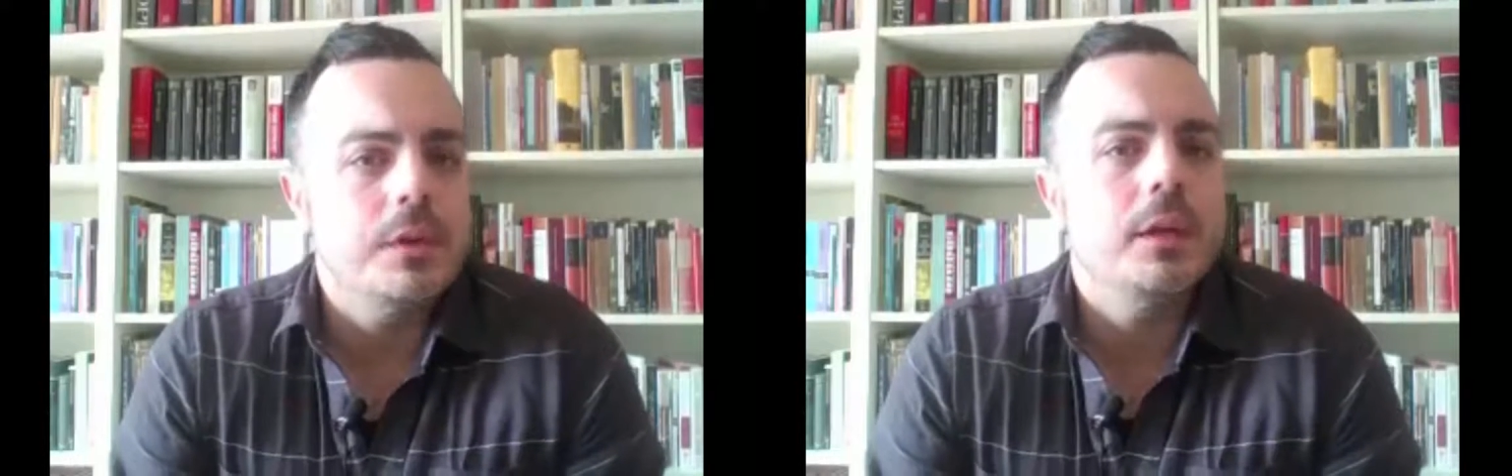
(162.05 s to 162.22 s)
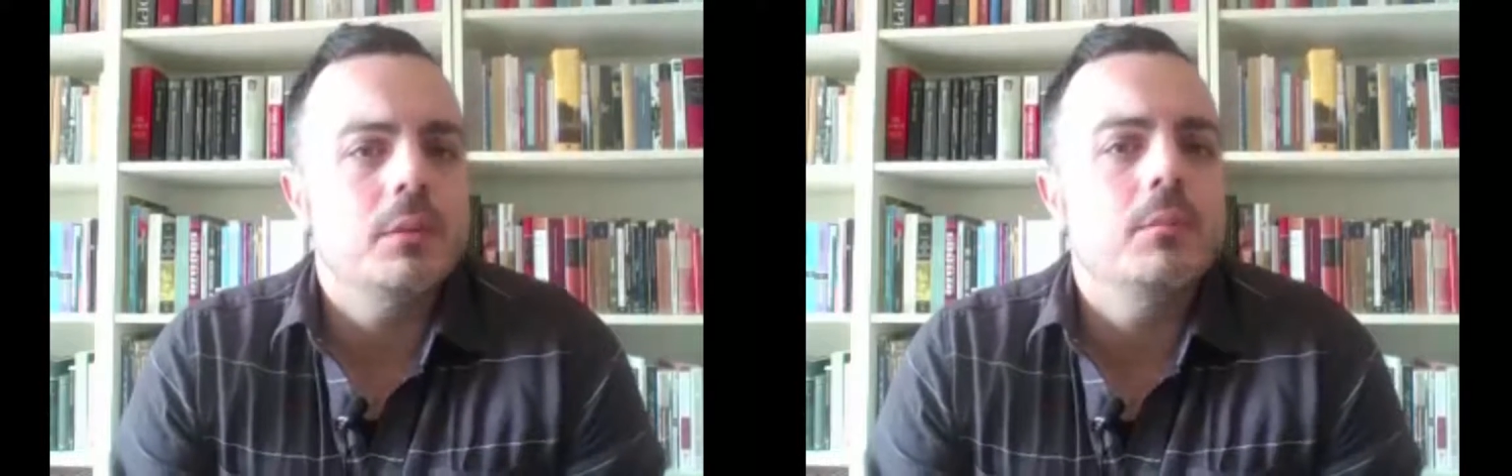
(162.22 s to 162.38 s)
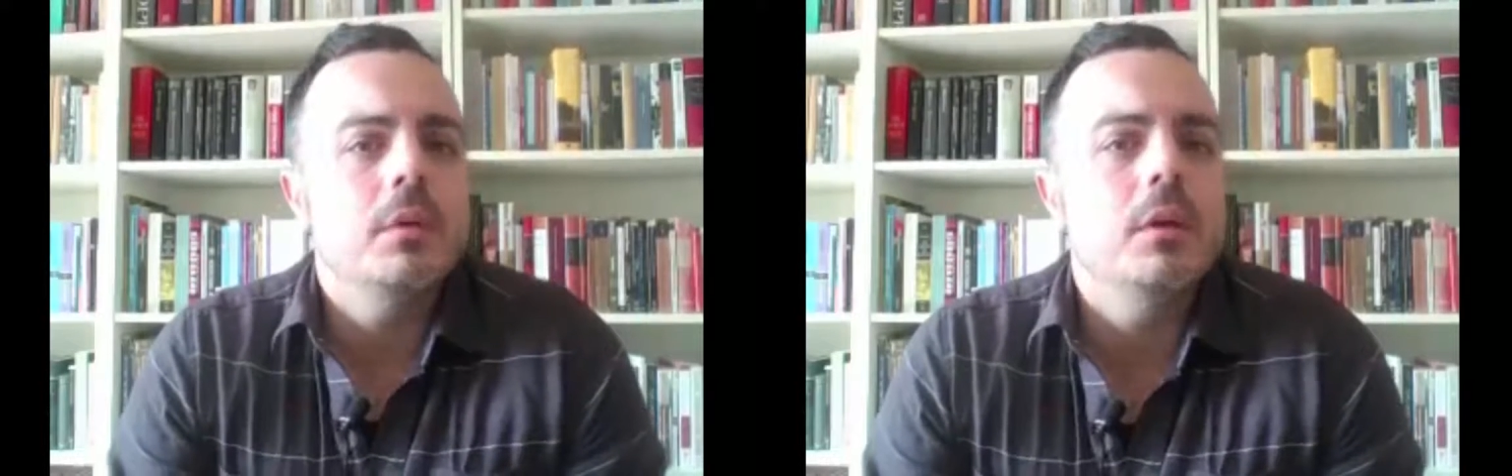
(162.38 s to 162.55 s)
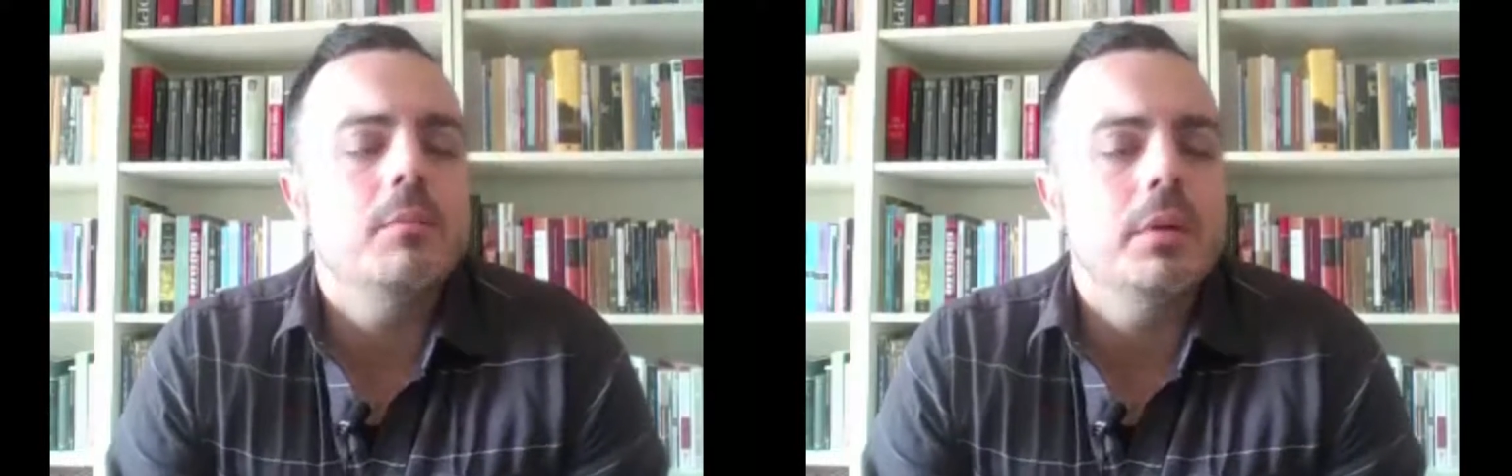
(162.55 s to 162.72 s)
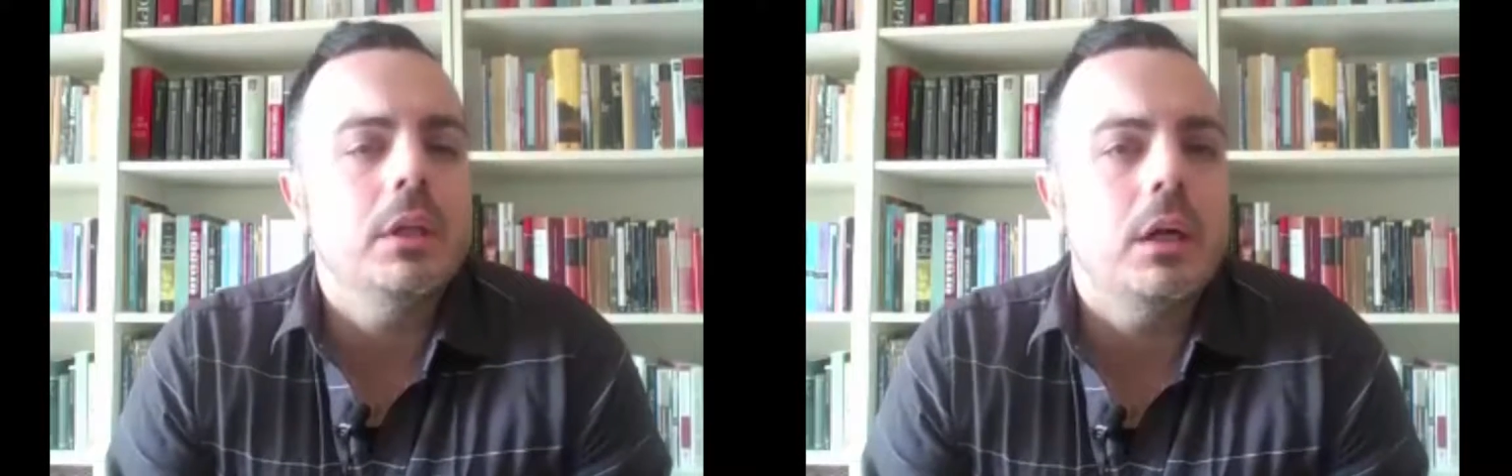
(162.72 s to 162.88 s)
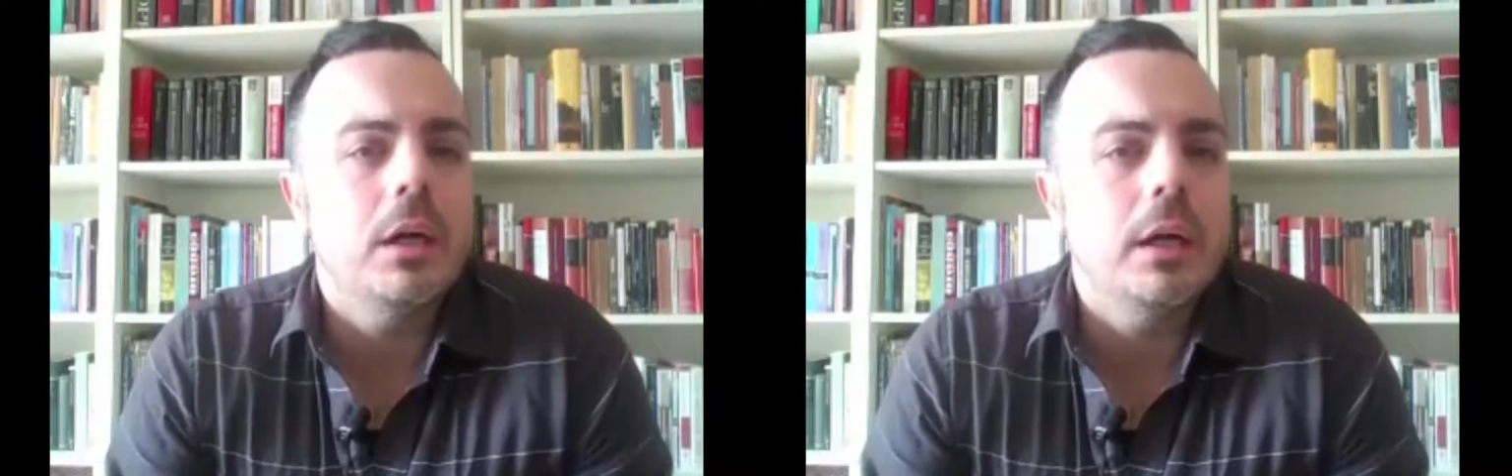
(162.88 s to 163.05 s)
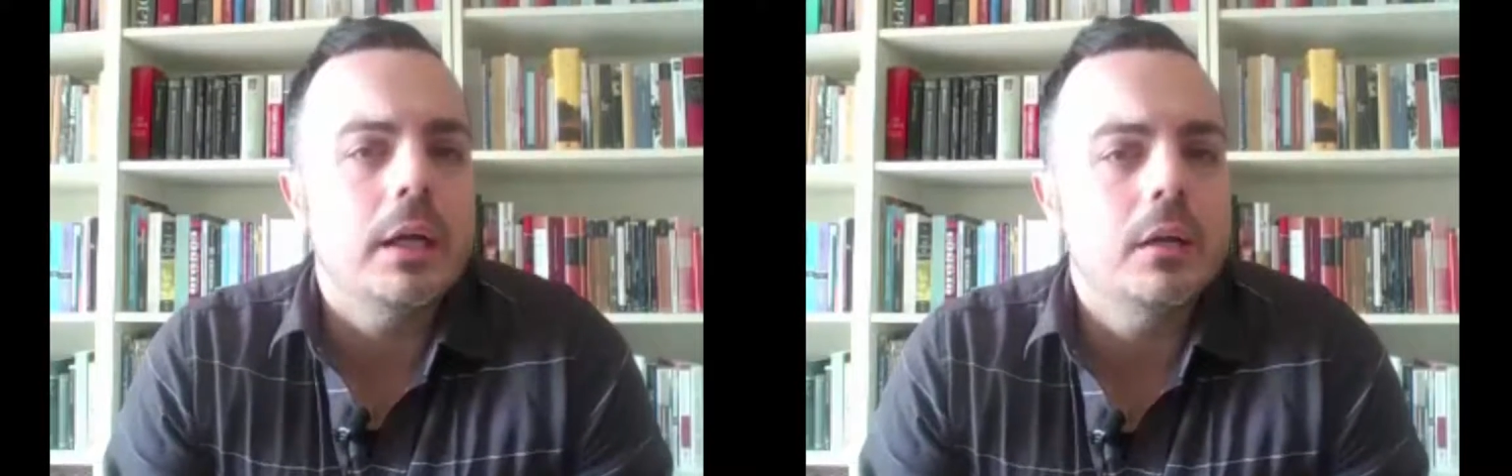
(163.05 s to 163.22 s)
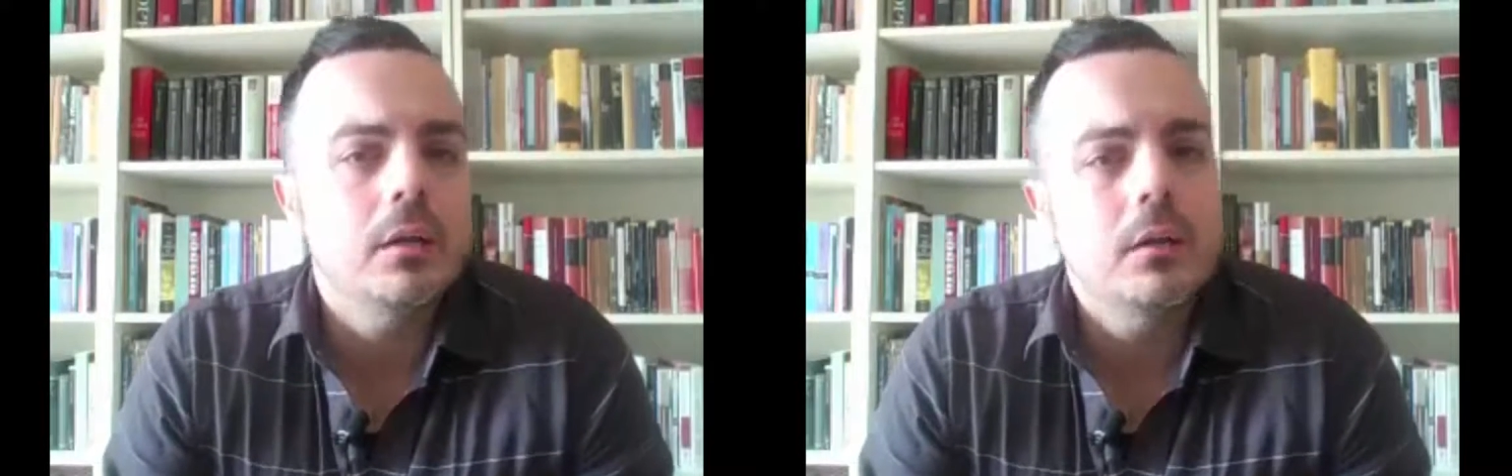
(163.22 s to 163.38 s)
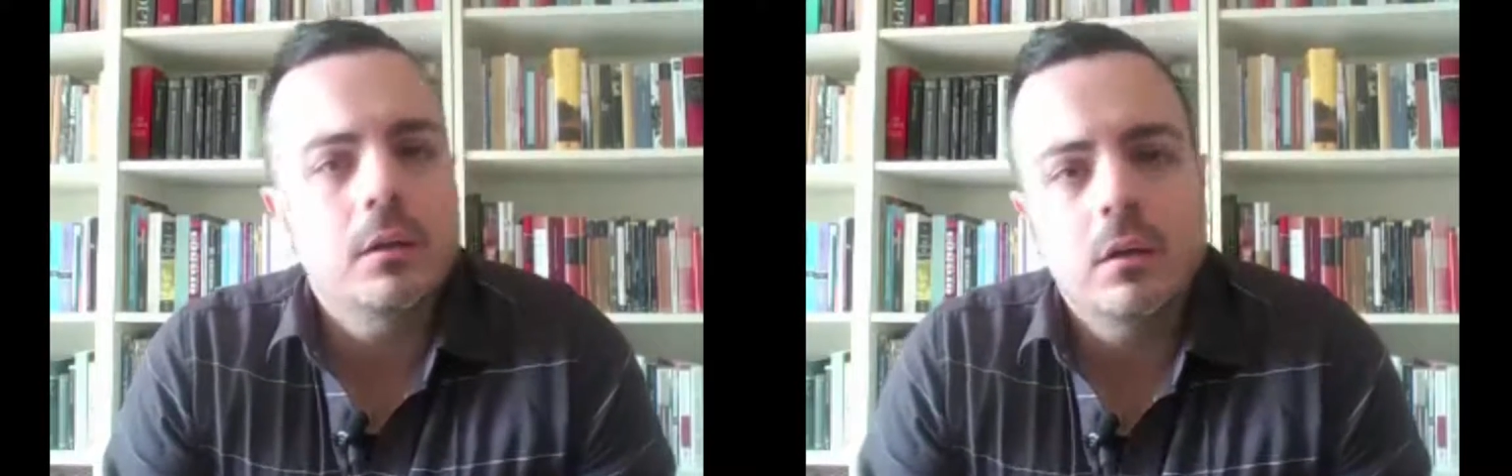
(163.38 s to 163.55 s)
that apply